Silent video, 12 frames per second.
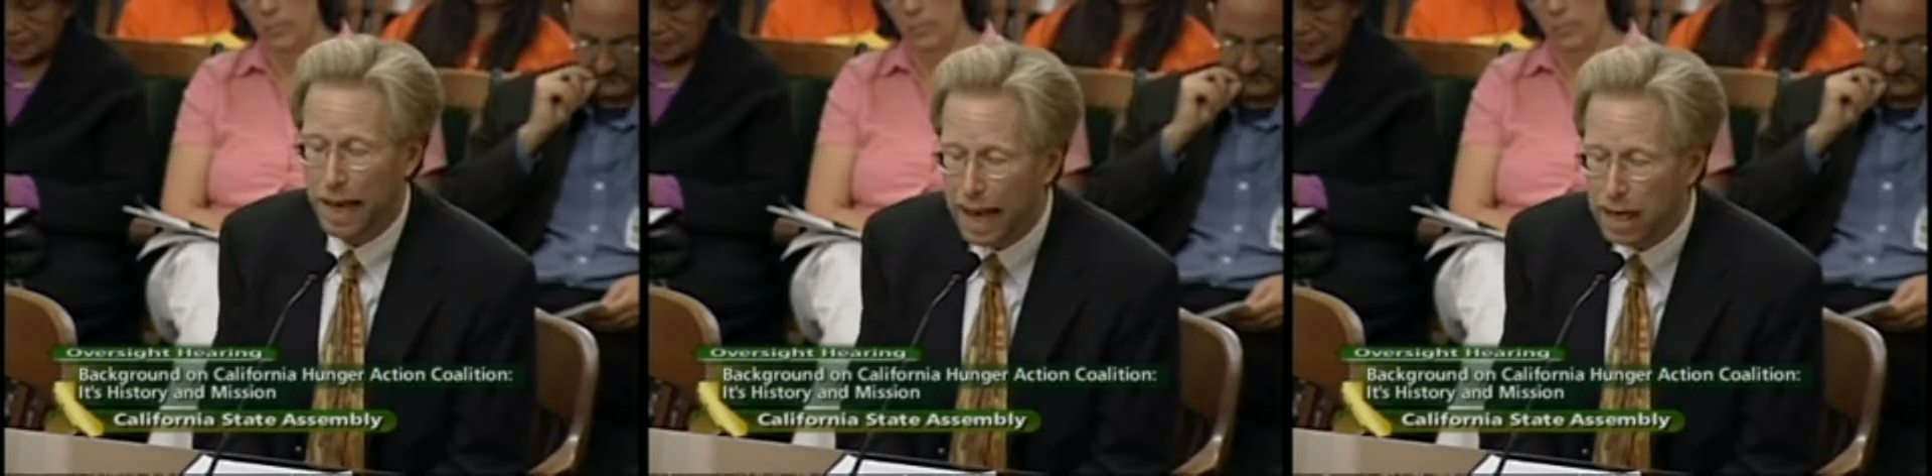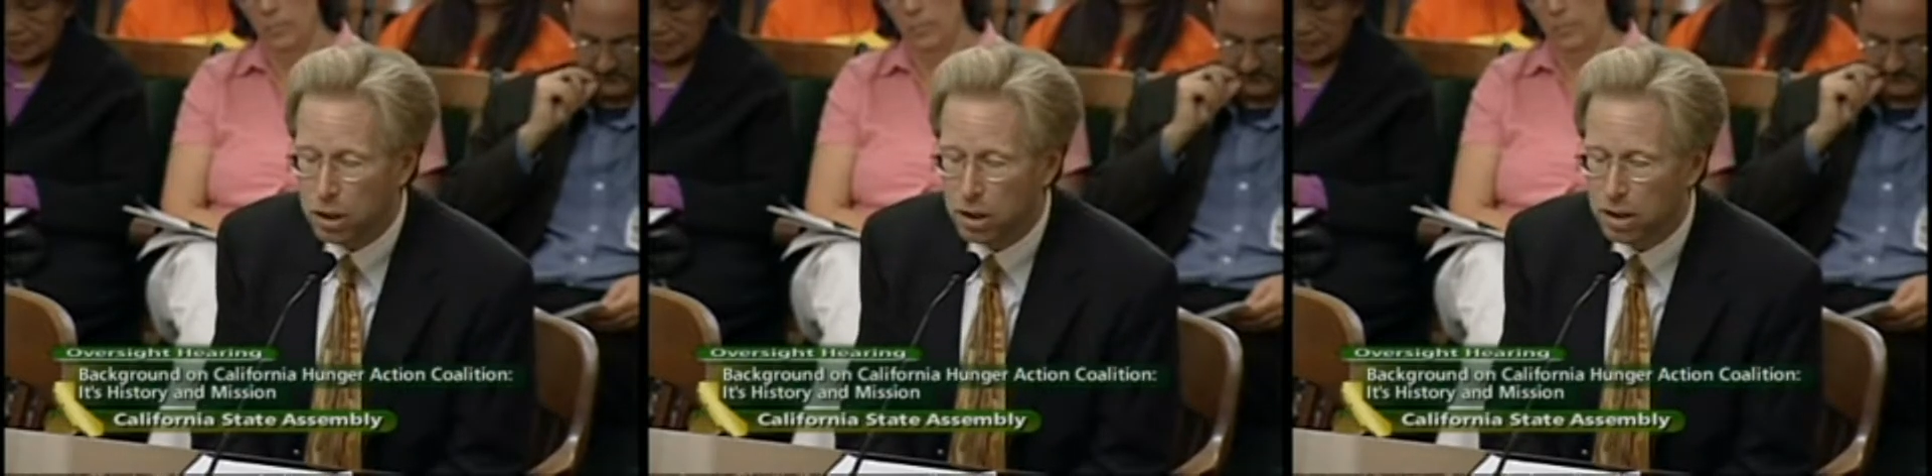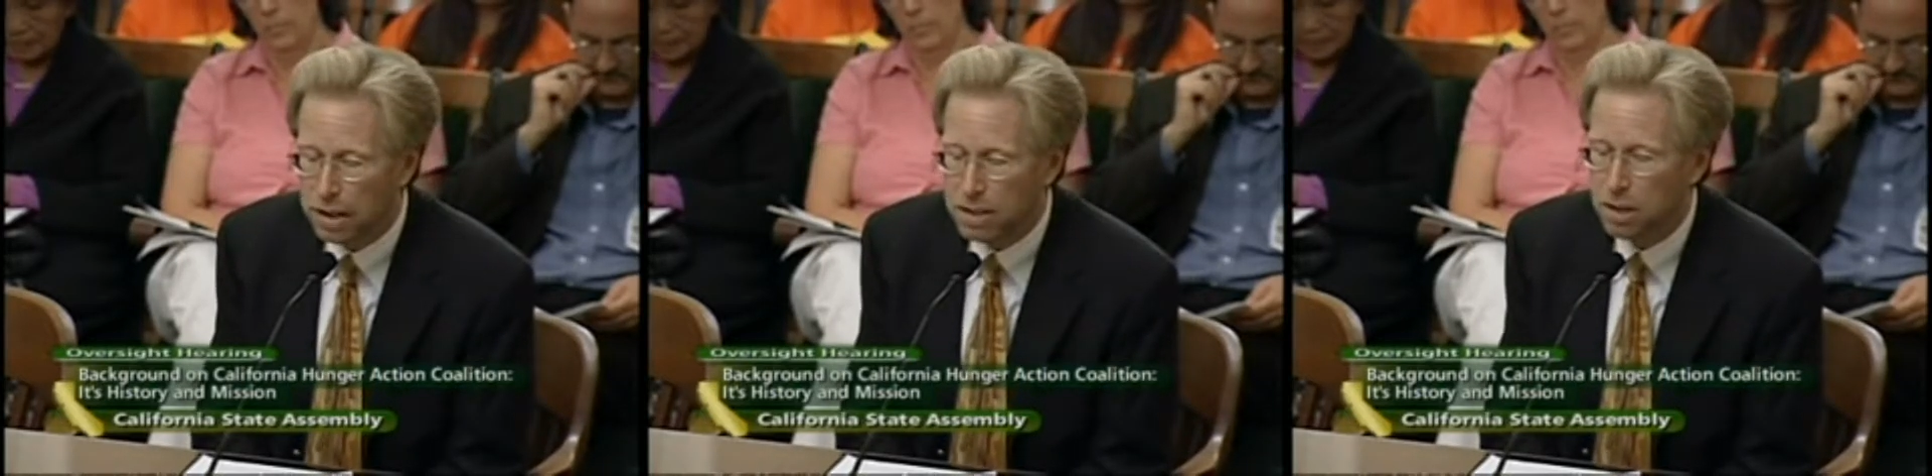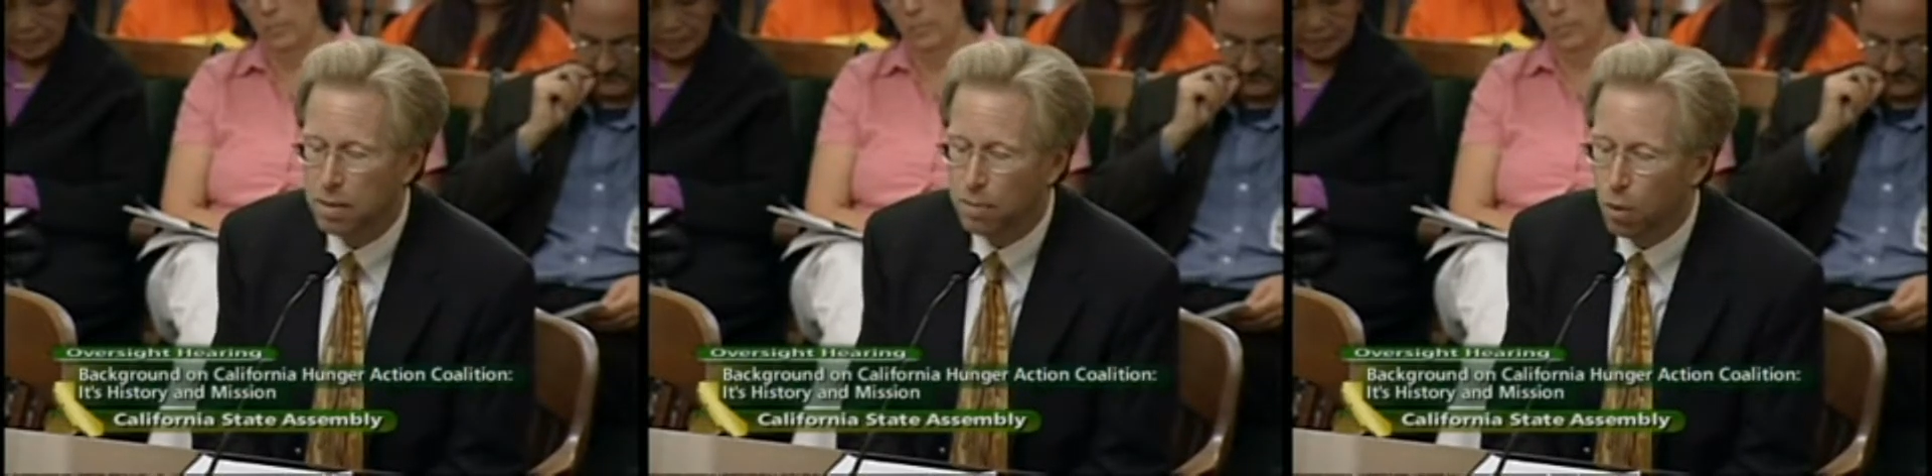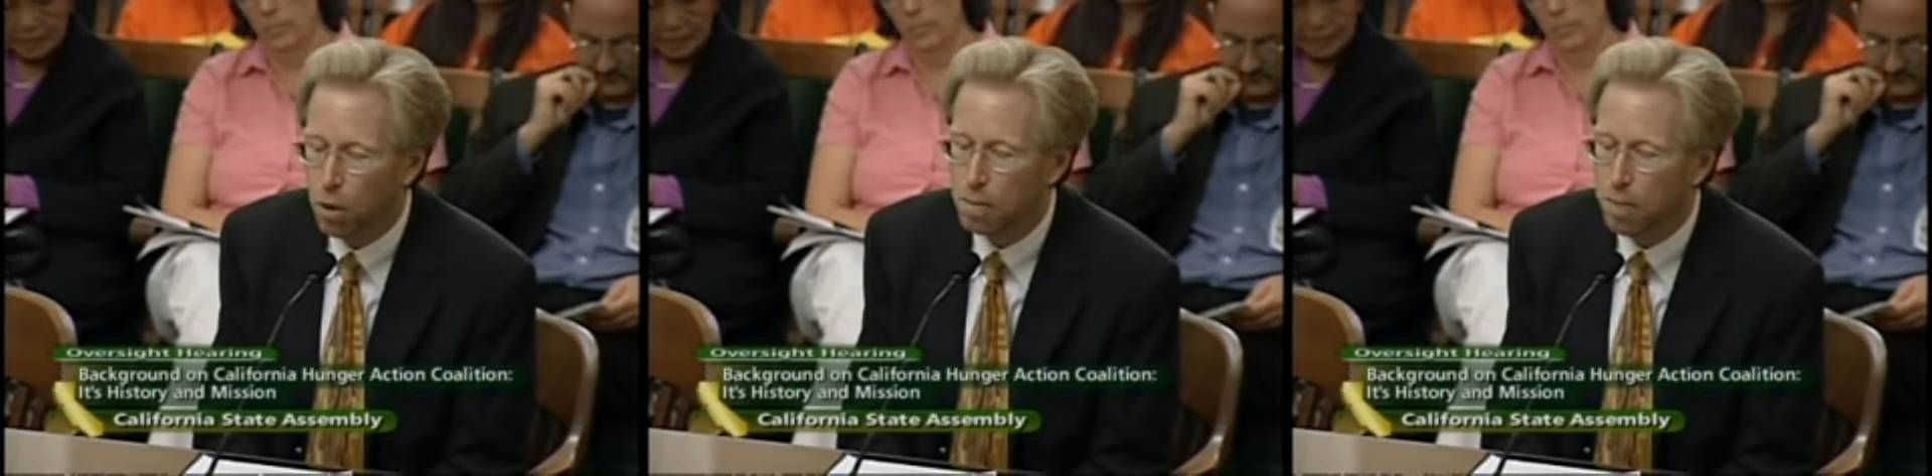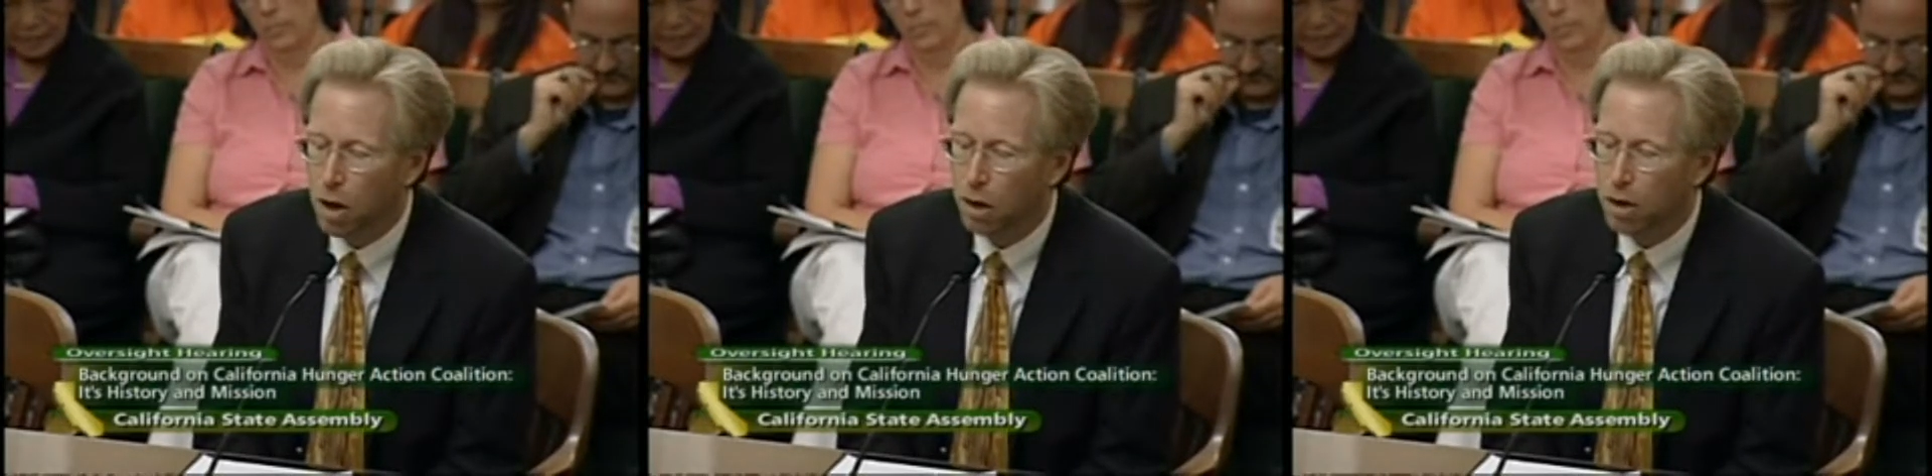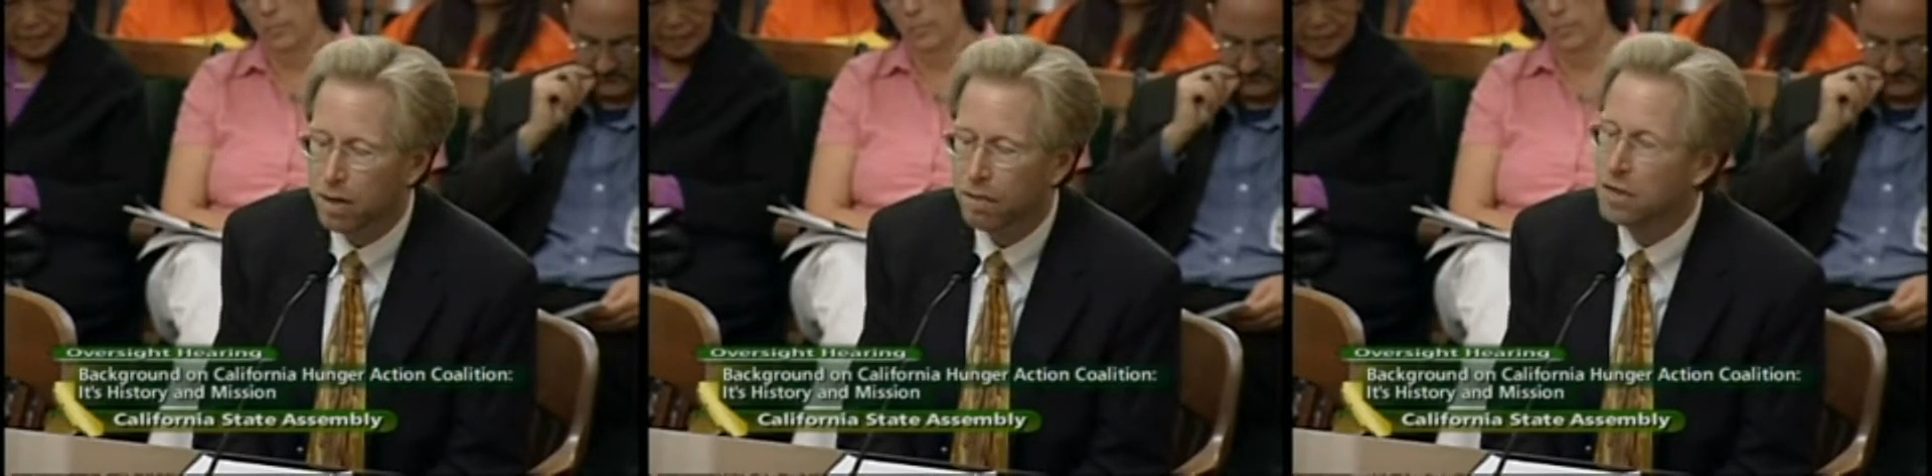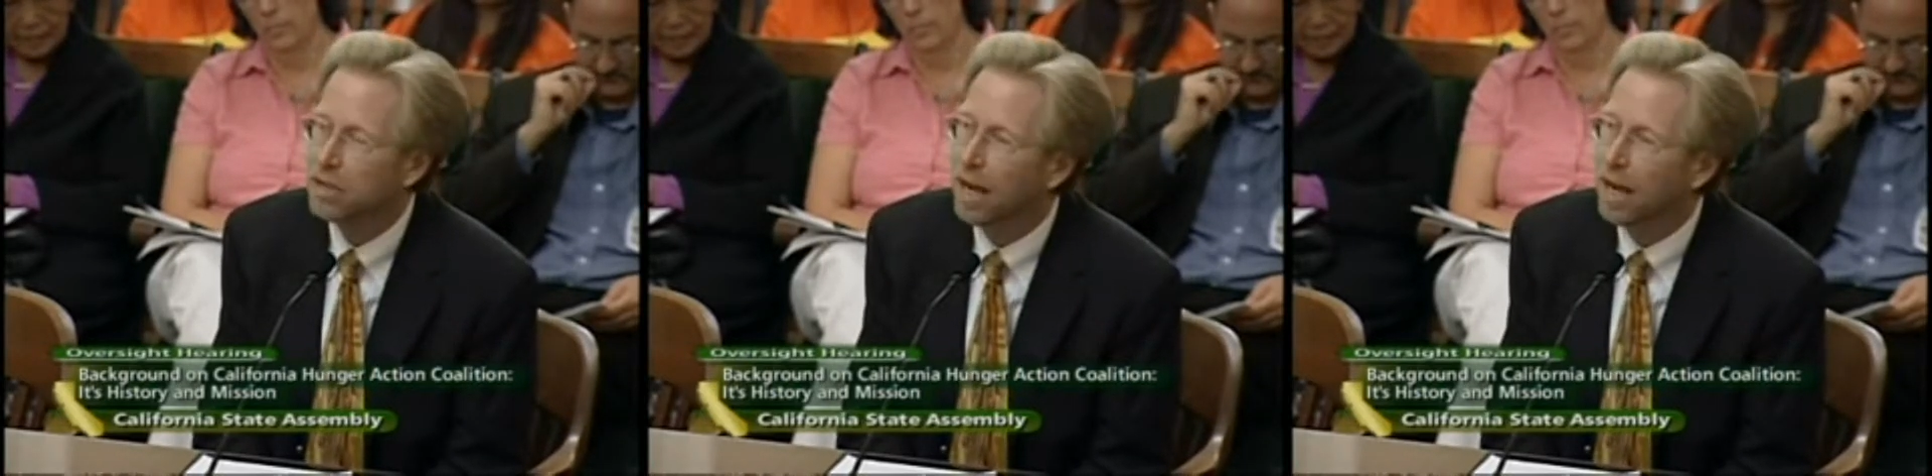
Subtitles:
action is an important part of this